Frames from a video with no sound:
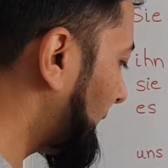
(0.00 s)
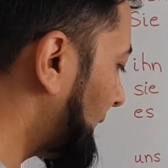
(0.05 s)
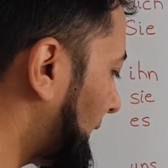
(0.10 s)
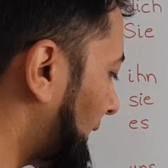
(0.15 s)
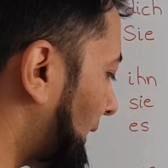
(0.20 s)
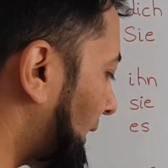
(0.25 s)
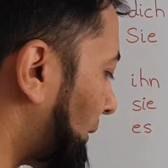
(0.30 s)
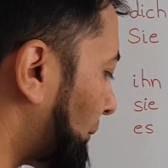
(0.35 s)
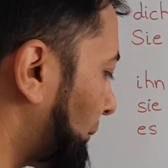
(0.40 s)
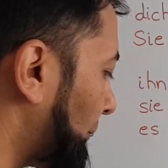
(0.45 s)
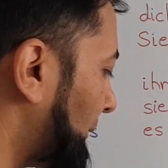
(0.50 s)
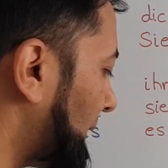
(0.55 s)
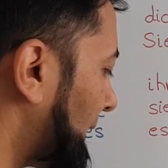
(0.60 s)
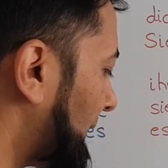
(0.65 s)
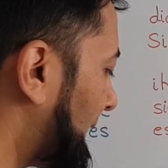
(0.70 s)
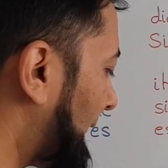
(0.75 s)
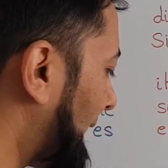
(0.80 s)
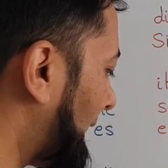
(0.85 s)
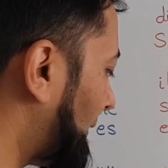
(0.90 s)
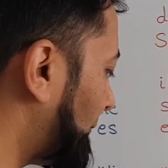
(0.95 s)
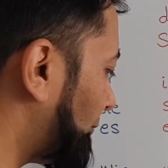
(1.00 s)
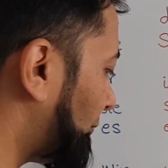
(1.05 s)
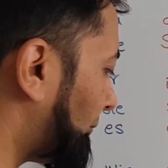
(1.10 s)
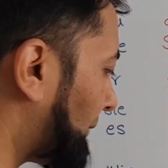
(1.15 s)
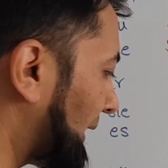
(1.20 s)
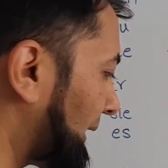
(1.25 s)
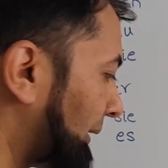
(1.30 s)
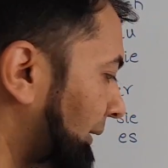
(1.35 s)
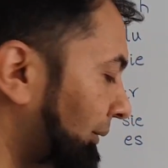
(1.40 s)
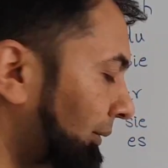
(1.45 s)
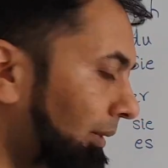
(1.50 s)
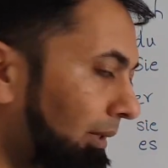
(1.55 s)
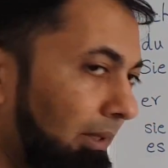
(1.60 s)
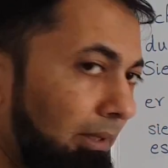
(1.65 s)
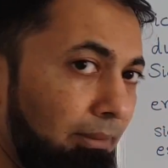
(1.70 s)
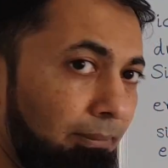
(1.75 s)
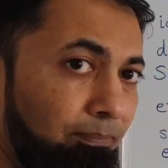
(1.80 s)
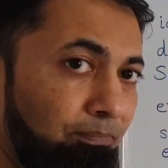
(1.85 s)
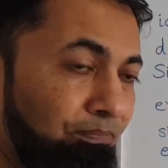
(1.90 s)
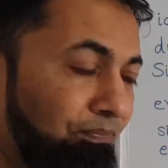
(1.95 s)
noun, then what
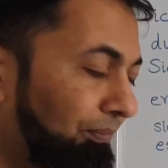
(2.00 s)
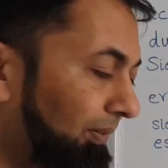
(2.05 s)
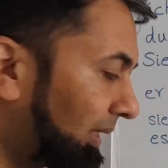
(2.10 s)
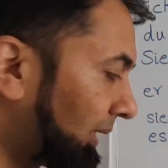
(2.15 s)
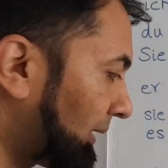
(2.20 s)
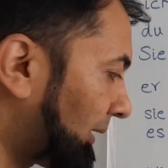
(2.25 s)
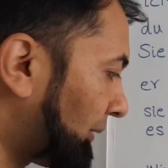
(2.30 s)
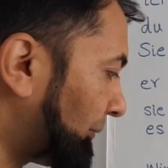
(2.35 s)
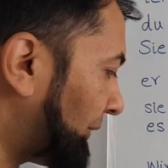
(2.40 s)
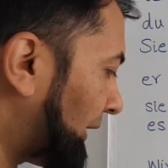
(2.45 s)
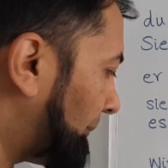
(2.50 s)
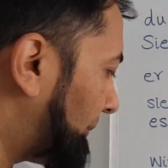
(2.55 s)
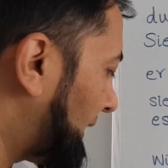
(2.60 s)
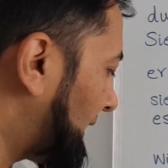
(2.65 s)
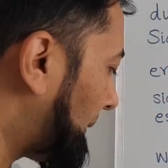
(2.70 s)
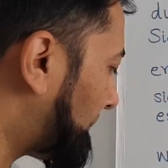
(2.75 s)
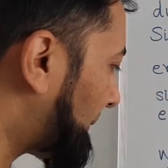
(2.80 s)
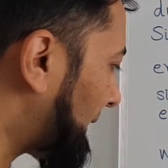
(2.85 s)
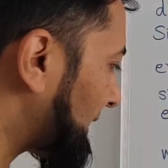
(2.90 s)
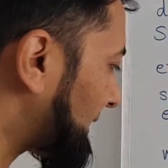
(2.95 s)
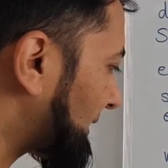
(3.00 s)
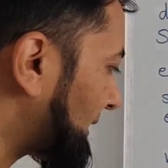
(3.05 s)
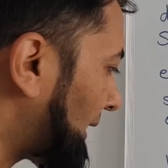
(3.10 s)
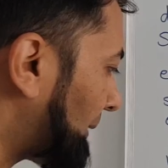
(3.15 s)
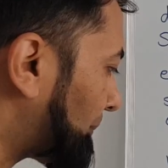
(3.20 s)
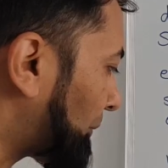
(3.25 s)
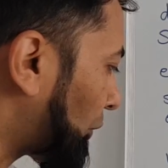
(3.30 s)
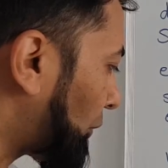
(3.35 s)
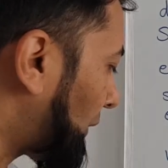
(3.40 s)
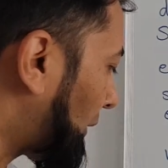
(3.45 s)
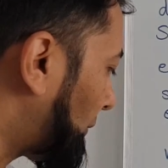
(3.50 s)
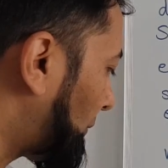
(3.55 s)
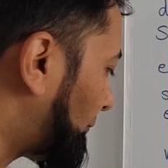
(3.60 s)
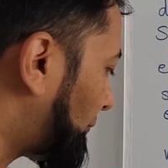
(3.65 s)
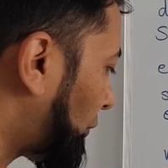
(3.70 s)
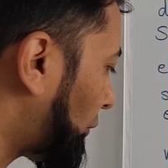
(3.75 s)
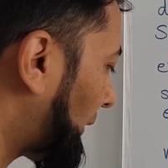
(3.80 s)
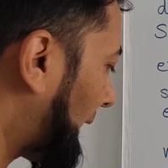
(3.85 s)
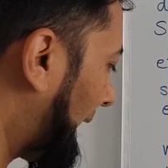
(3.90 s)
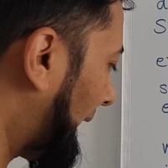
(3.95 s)
will be the personal pronoun for